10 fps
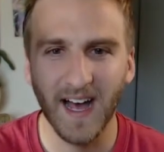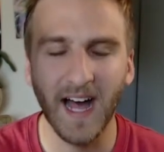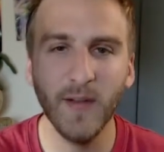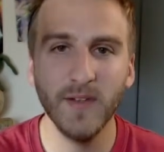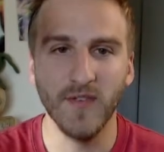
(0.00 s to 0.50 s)
I
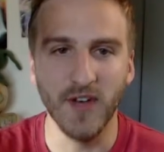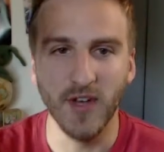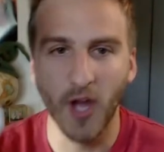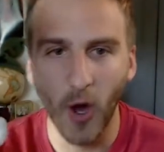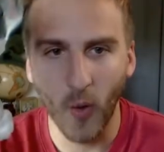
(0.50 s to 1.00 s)
don't
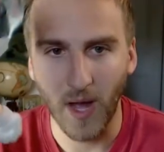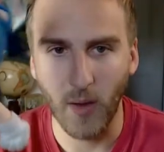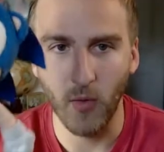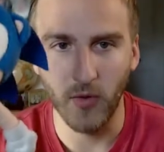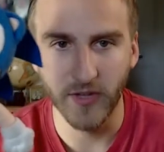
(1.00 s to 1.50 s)
even know
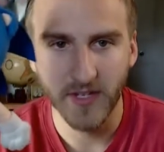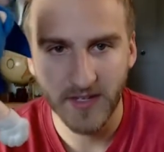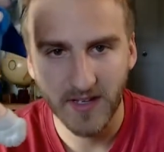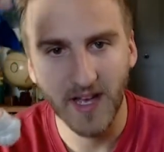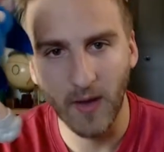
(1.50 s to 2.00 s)
how old
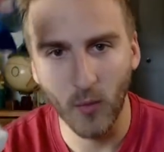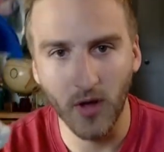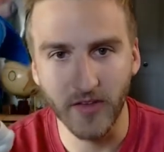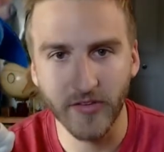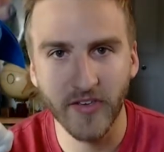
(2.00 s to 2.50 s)
I
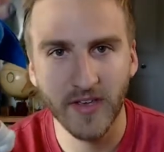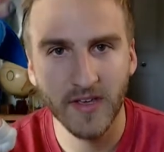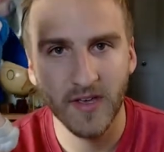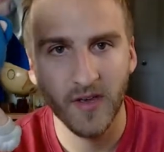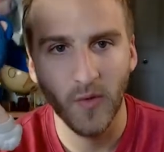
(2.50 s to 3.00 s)
was
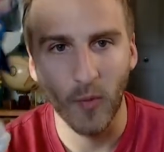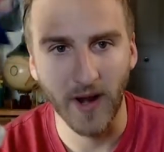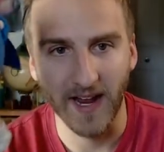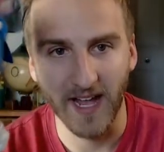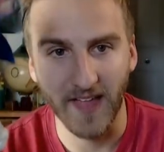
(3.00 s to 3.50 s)
when
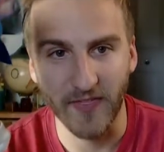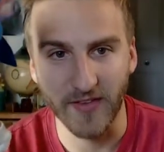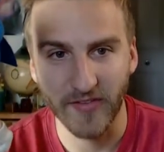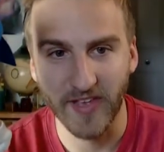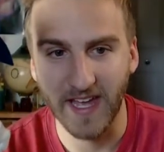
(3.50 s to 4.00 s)
I got
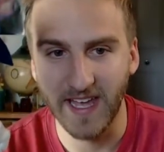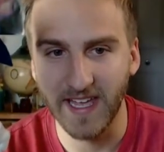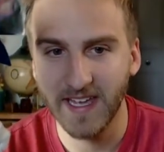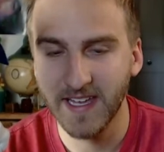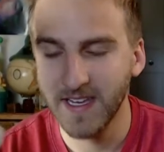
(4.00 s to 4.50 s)
this guy,
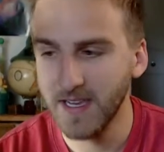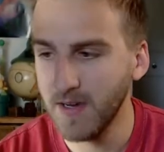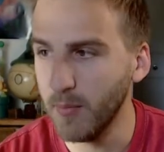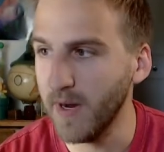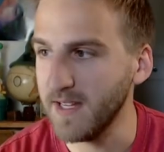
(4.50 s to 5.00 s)

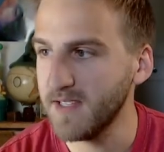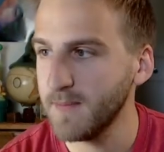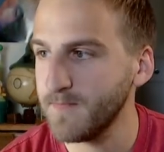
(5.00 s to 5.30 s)
but